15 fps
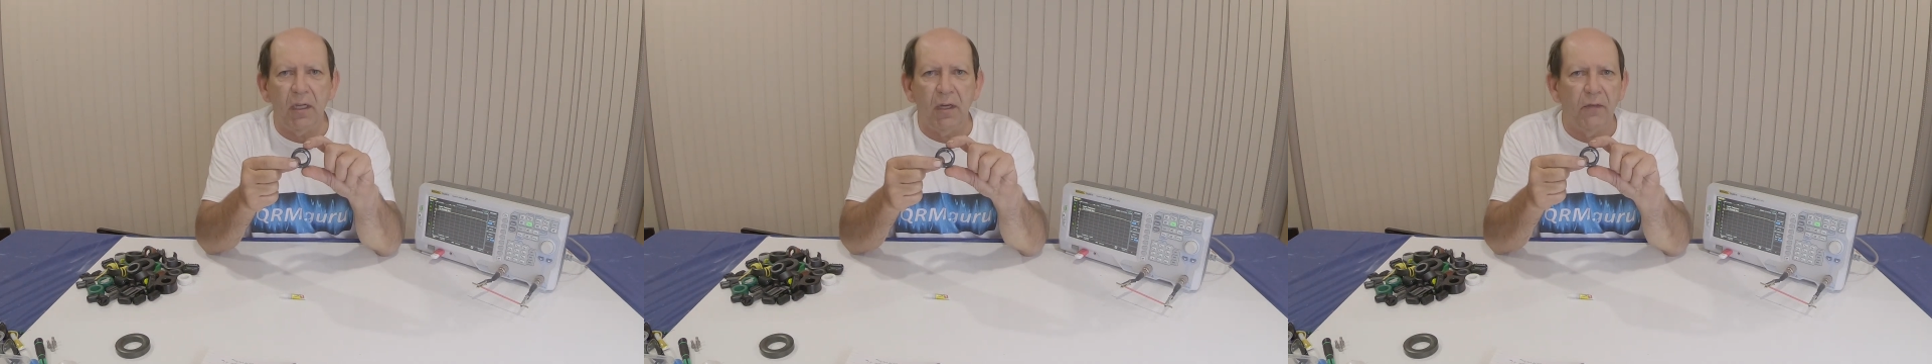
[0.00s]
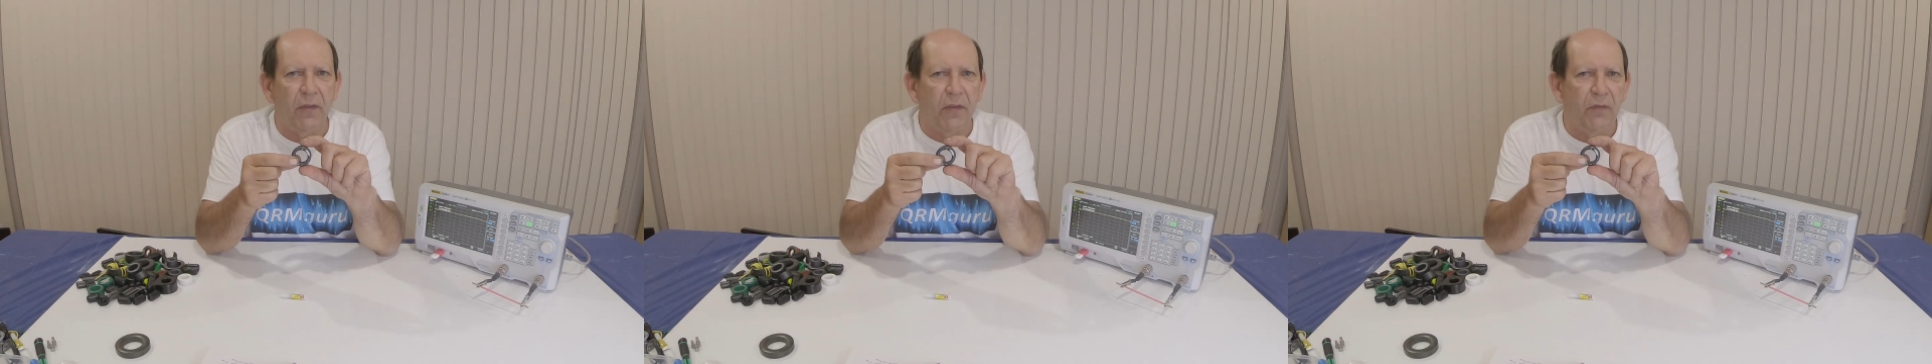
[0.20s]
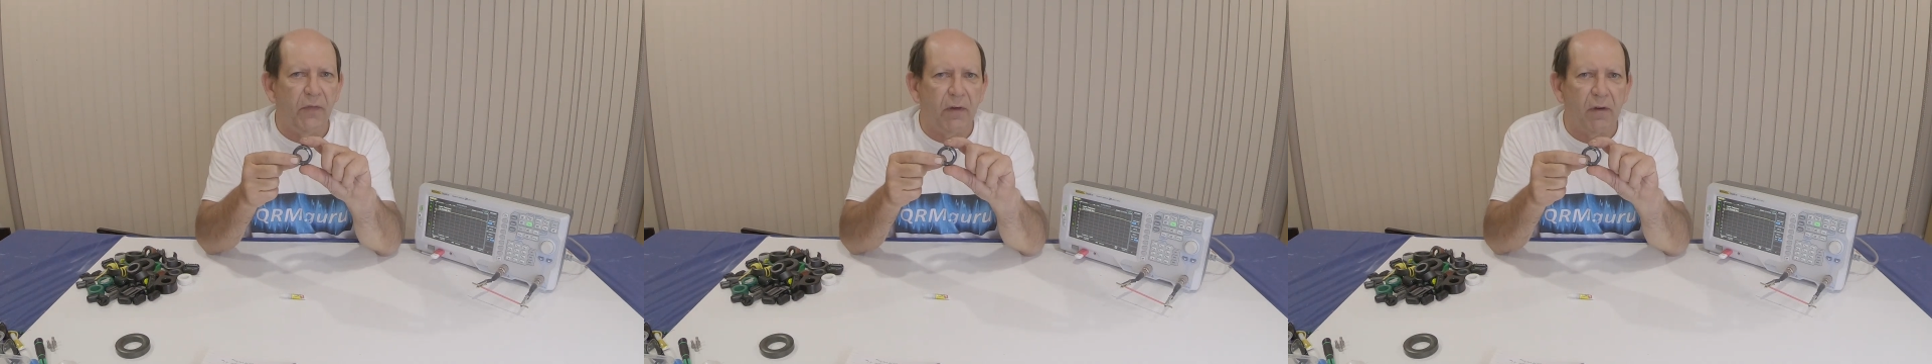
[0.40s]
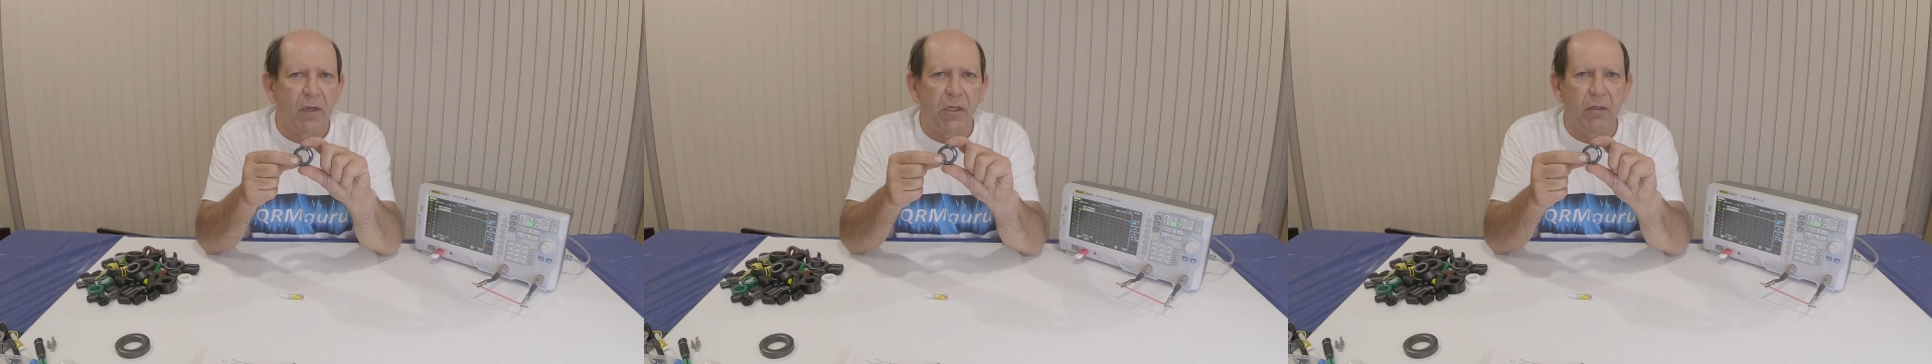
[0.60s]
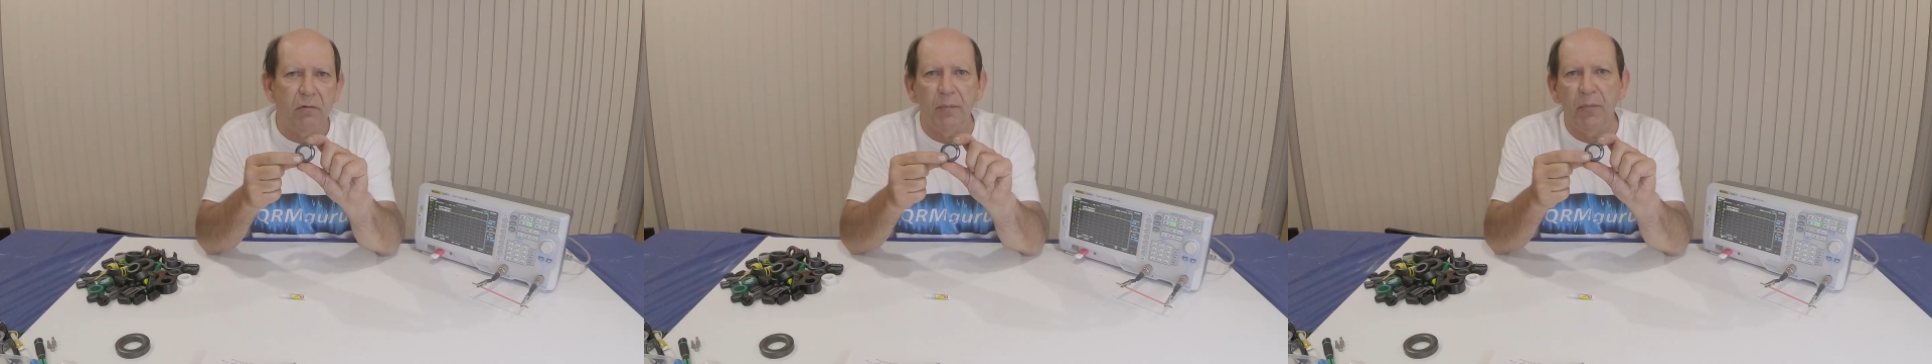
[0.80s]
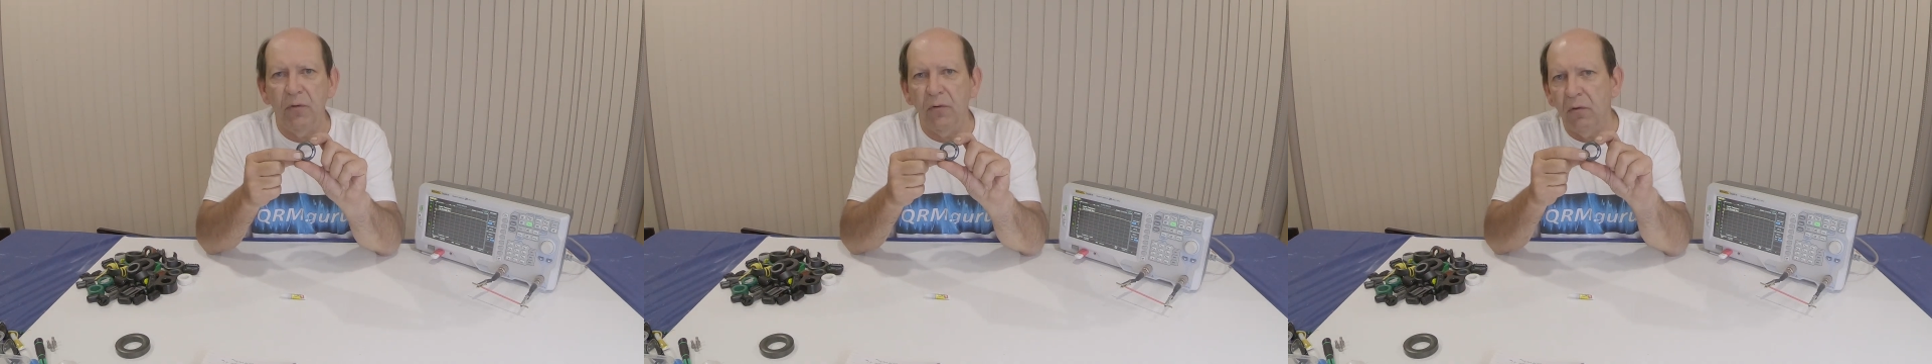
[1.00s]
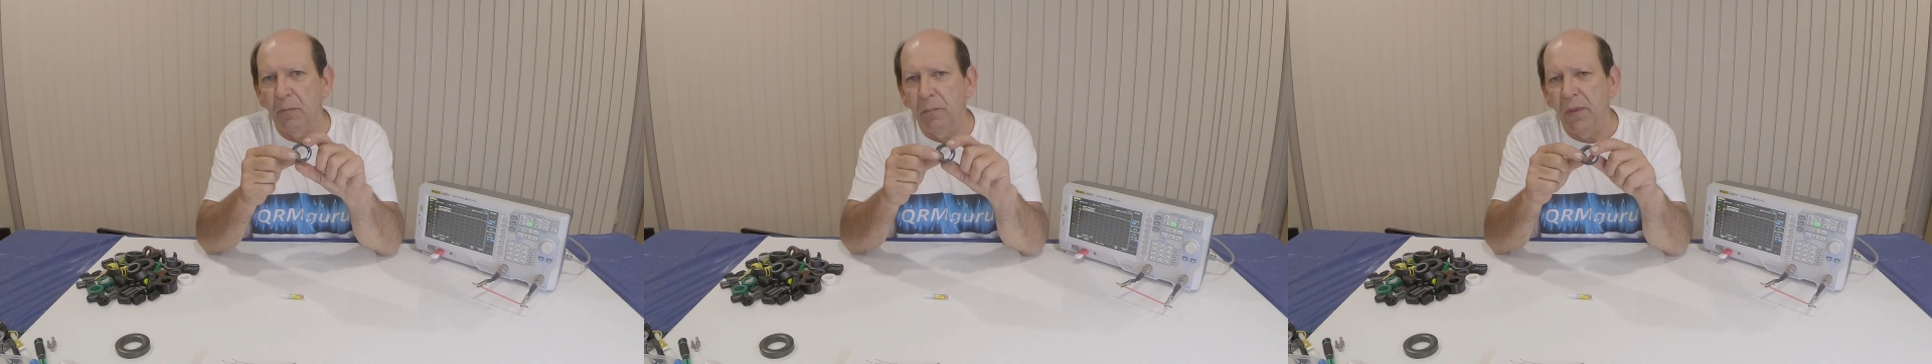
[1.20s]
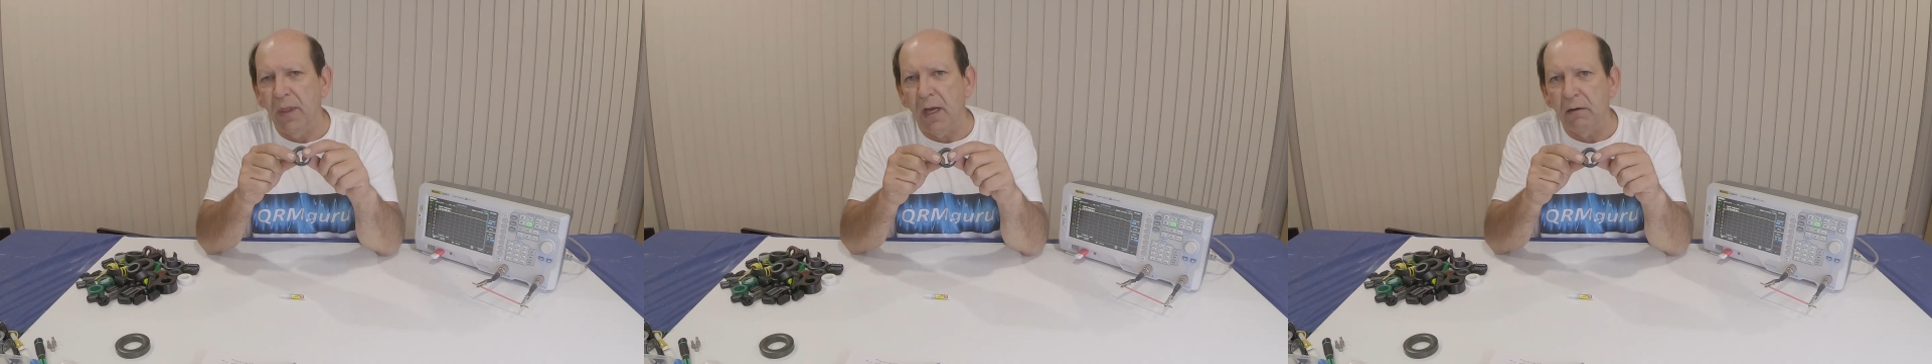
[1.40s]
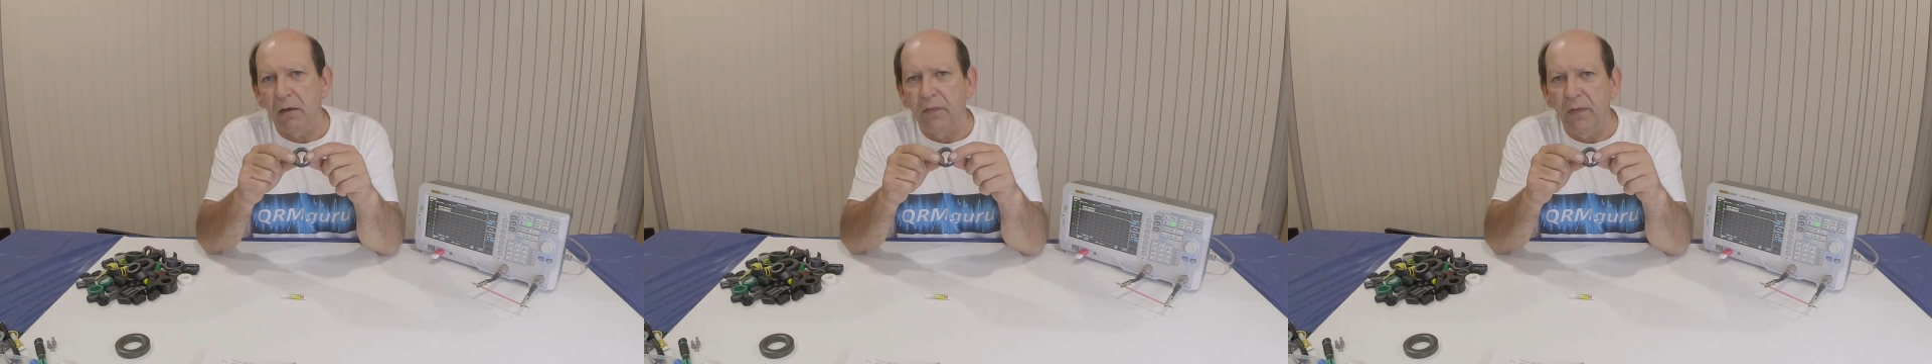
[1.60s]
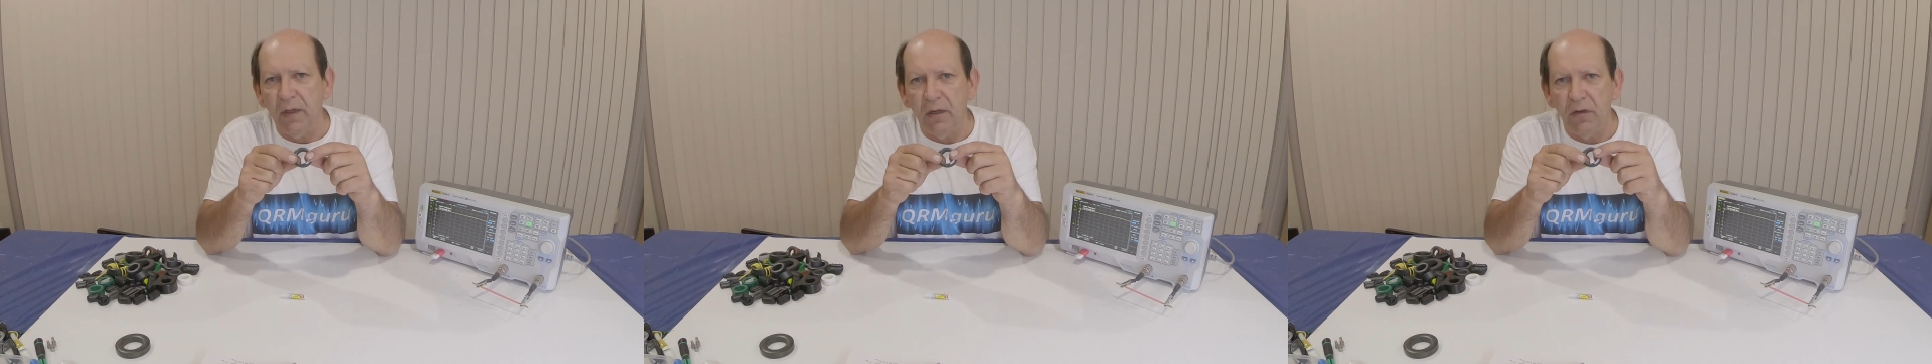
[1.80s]
of the ferrite to absorb the
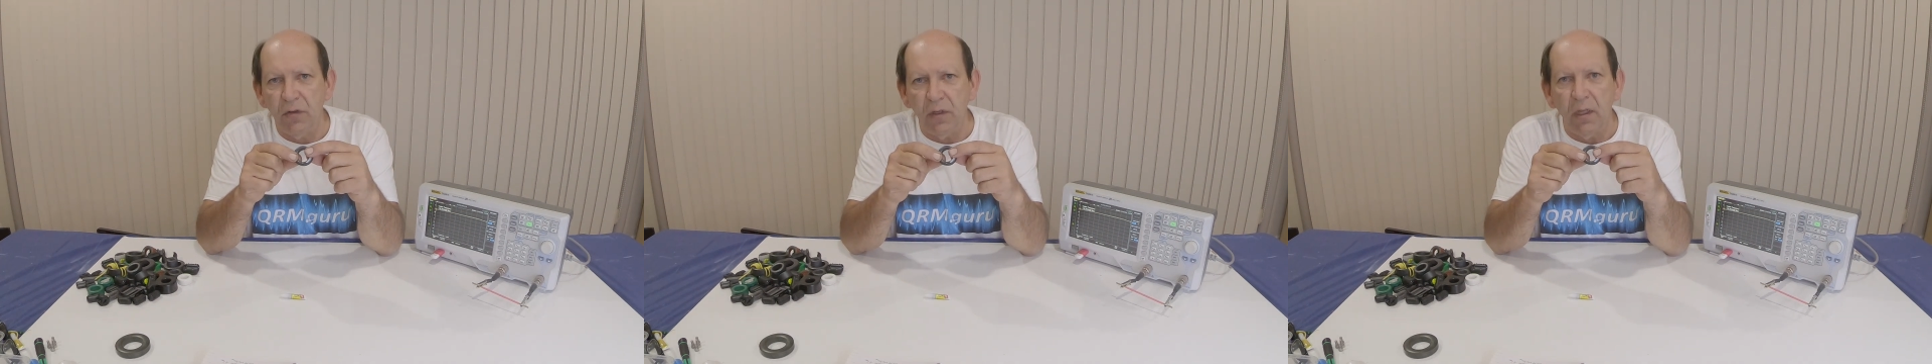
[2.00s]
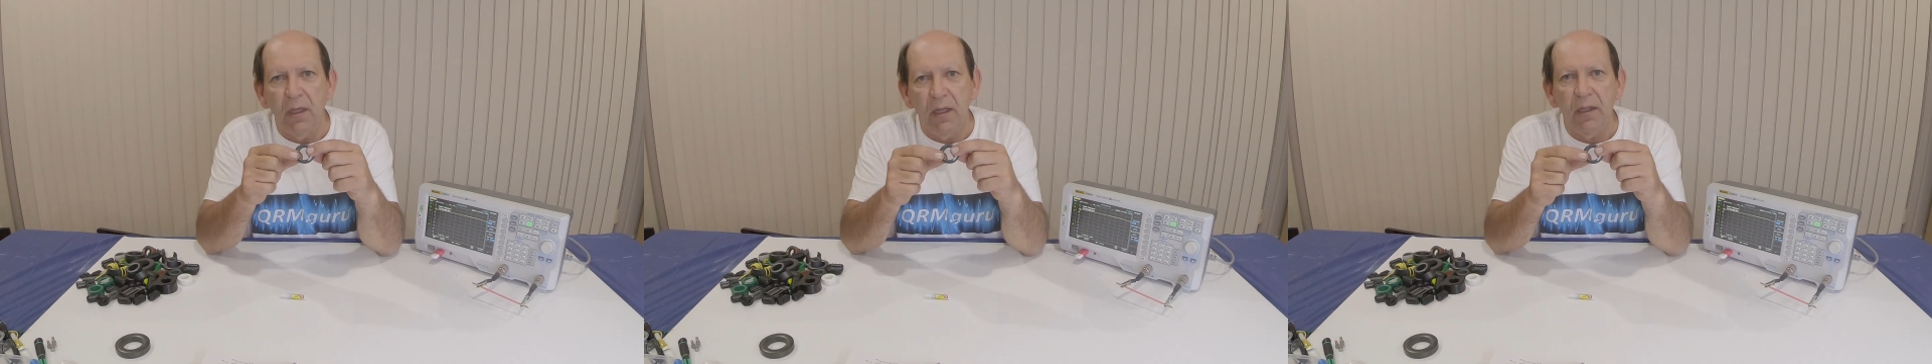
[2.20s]
RF energy.